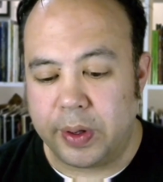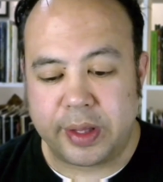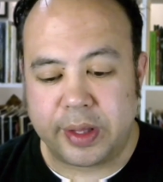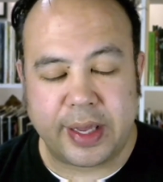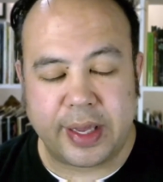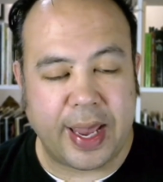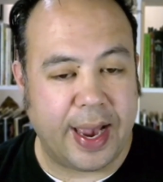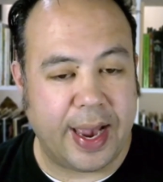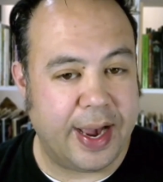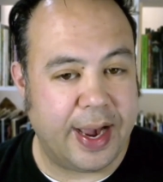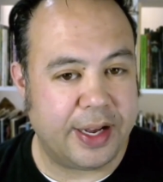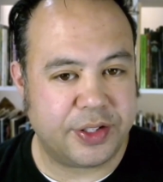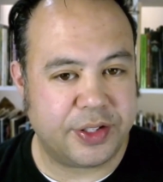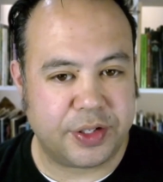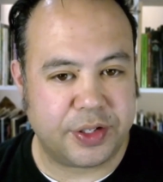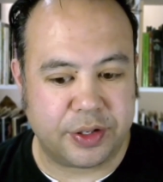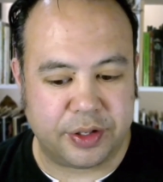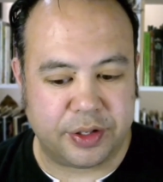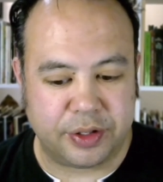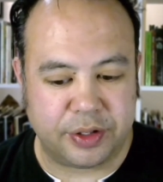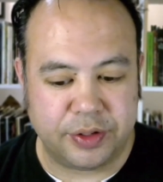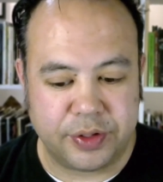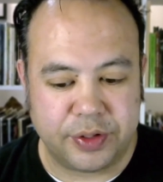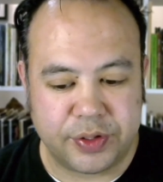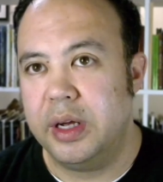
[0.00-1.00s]

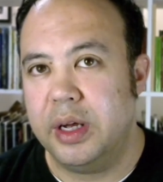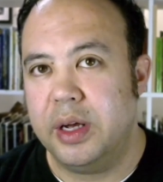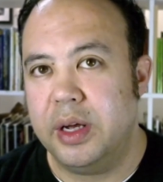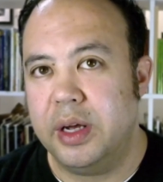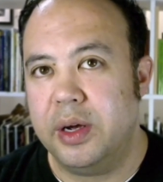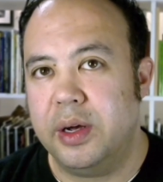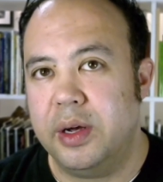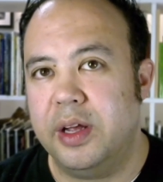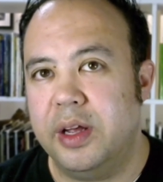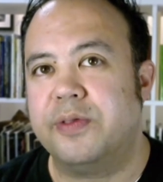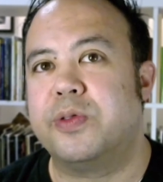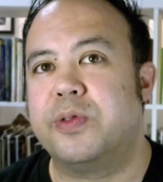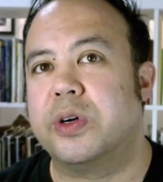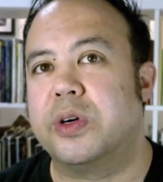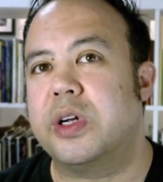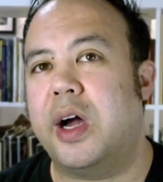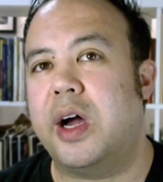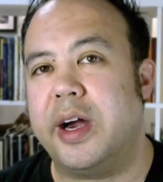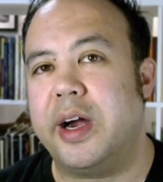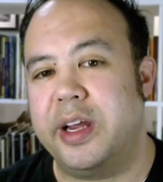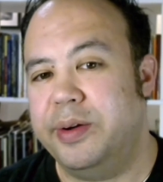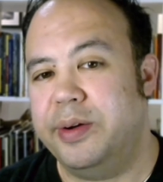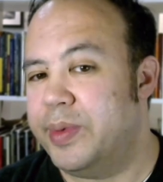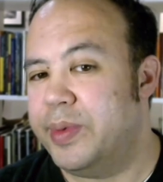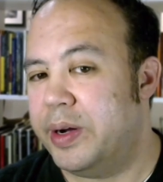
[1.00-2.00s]
Casters, if we're
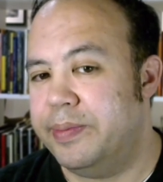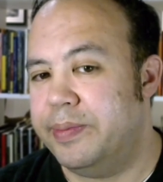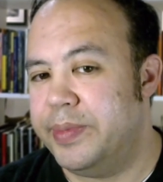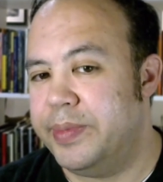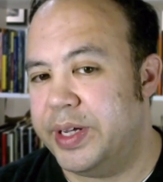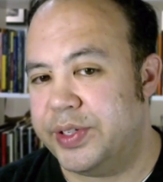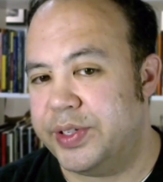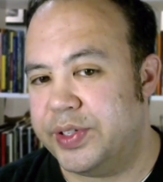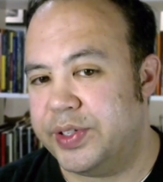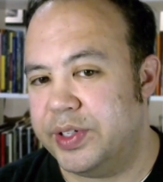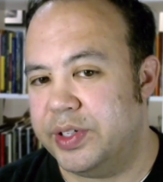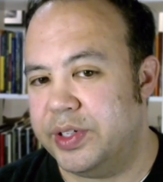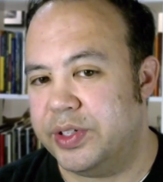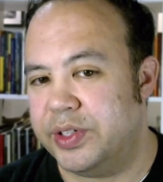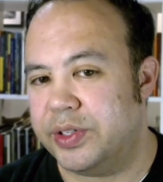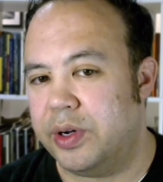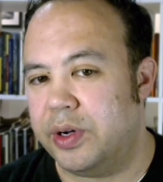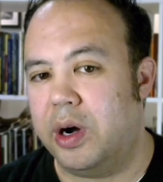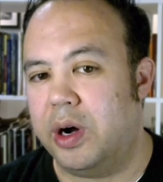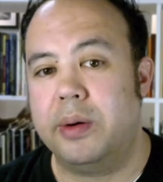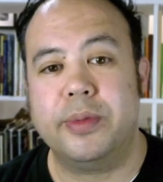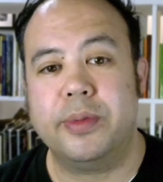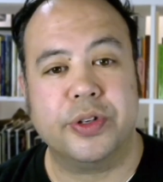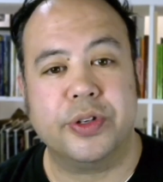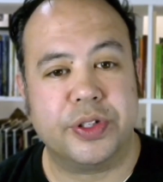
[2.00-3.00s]
talking about misses,
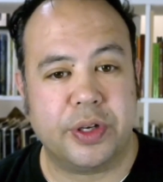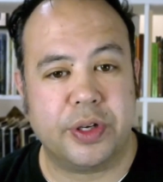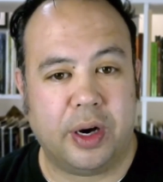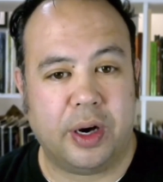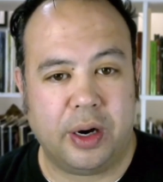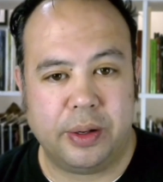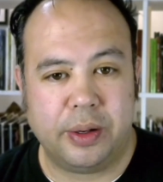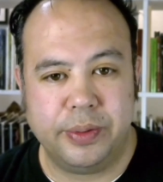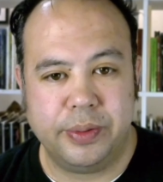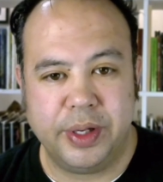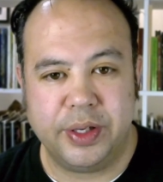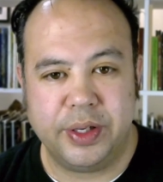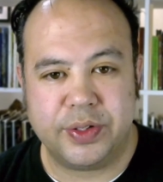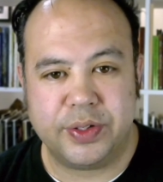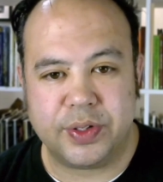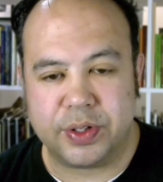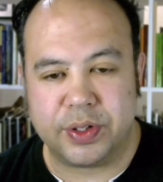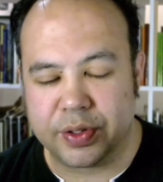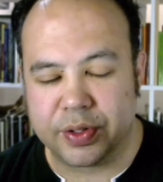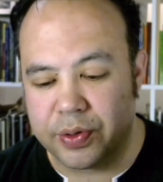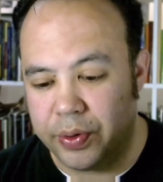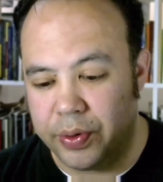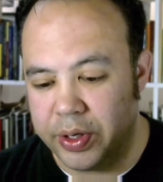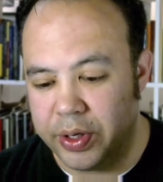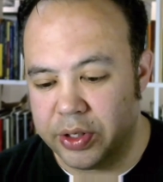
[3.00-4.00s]
almost always
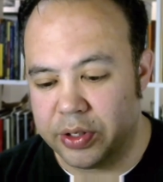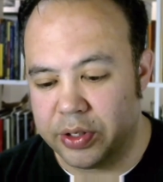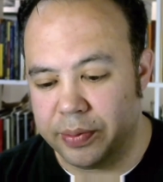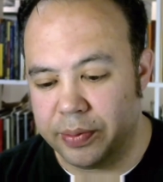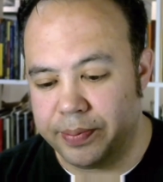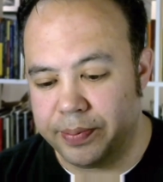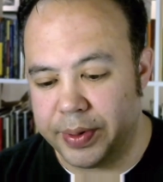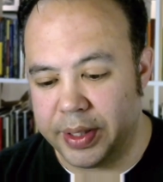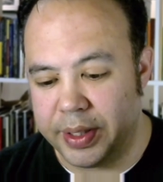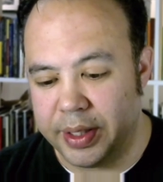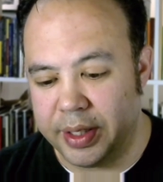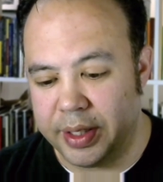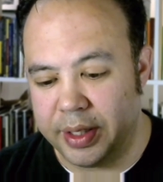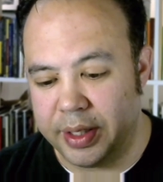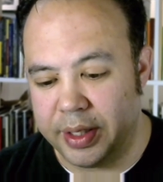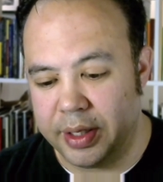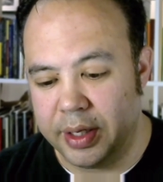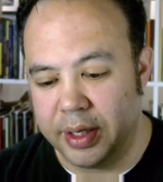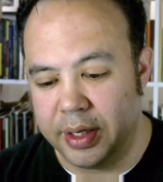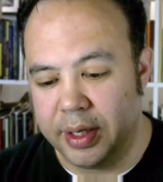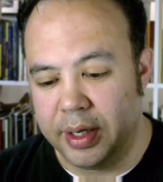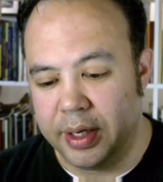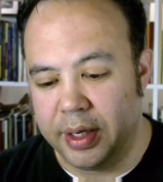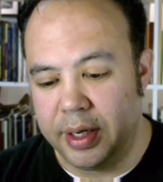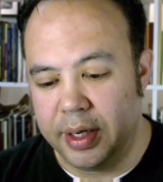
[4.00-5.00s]
it's going to be
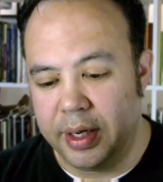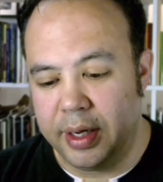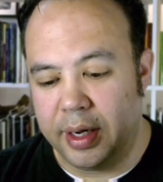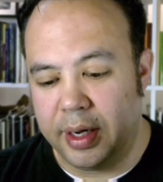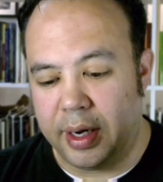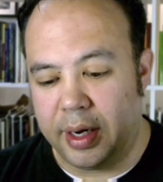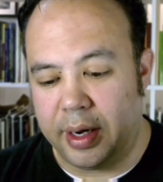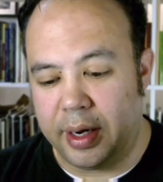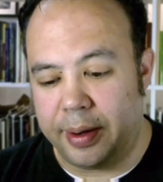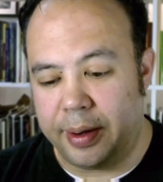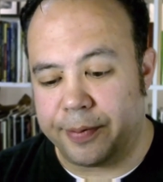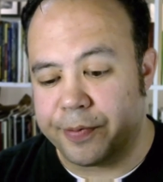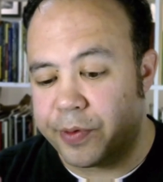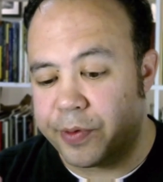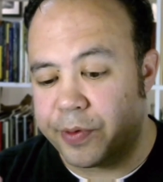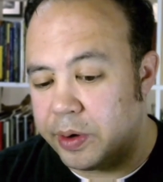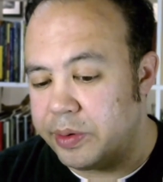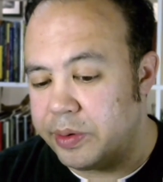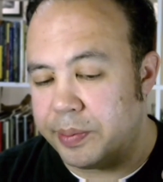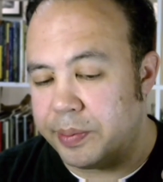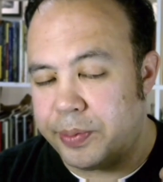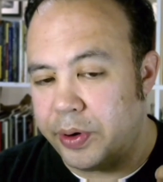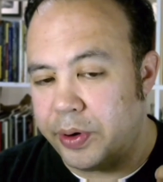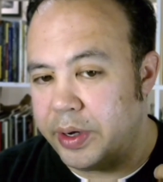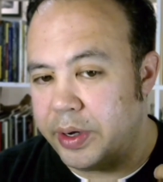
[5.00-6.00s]
from
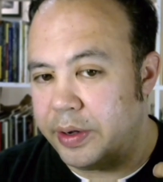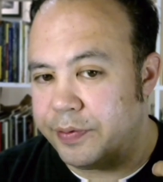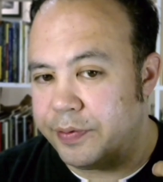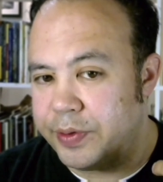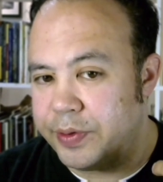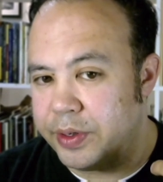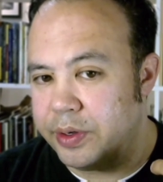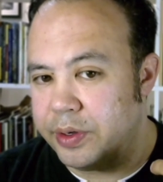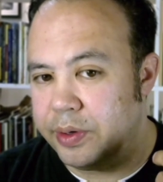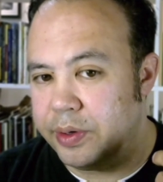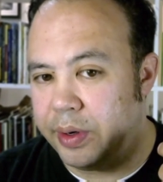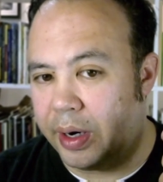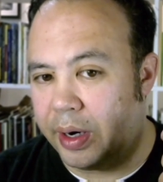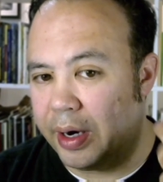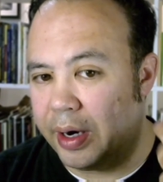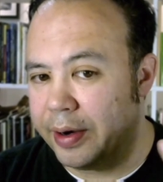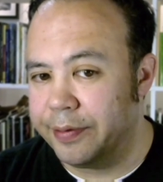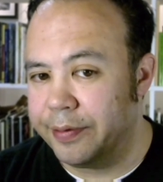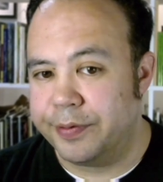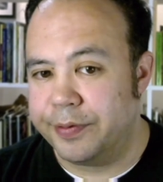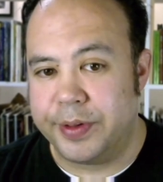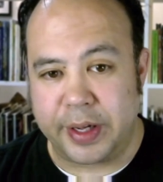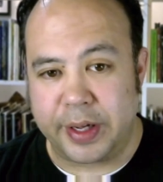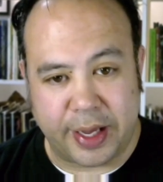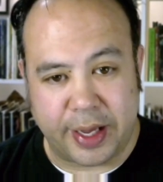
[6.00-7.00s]
the point of view
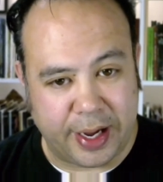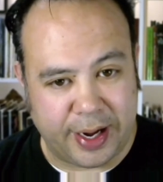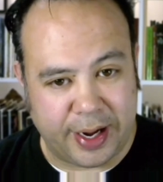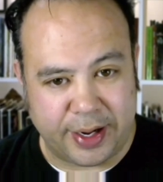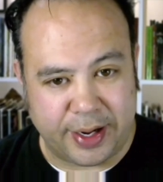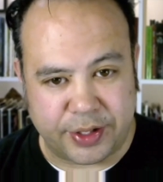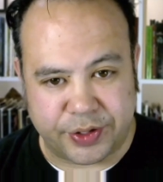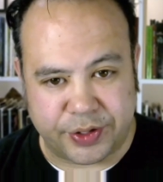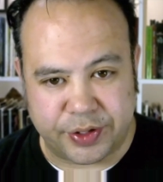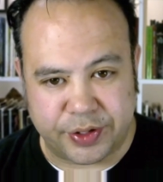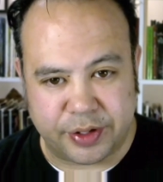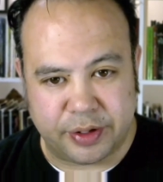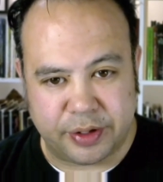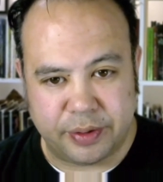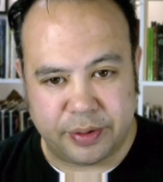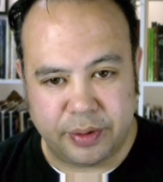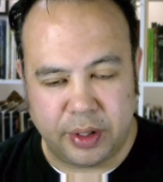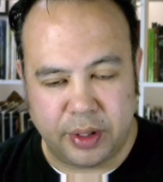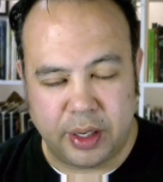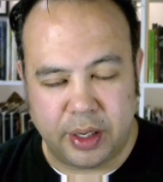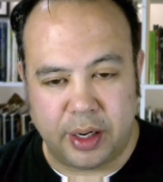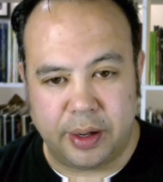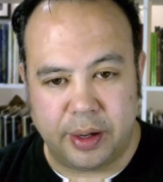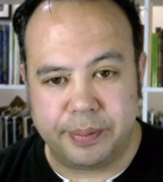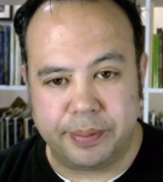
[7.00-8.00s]
of the caster,
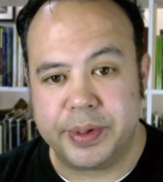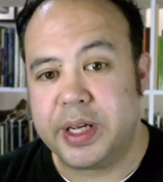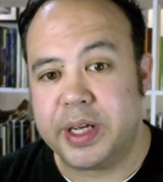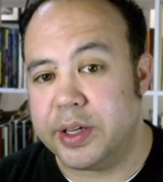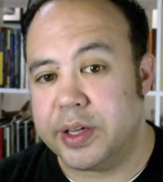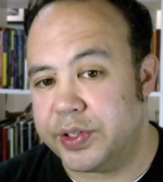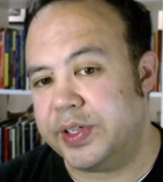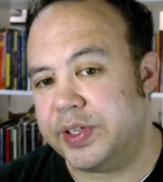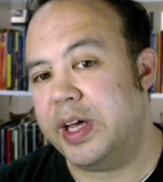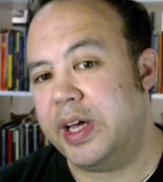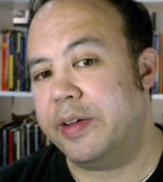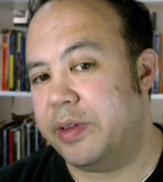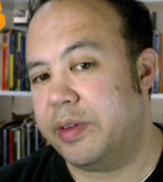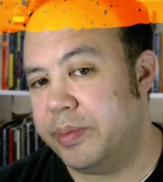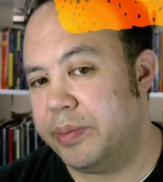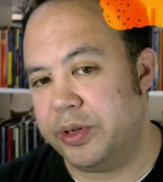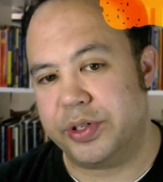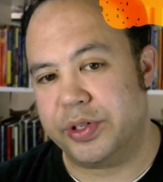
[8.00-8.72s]
because they have the most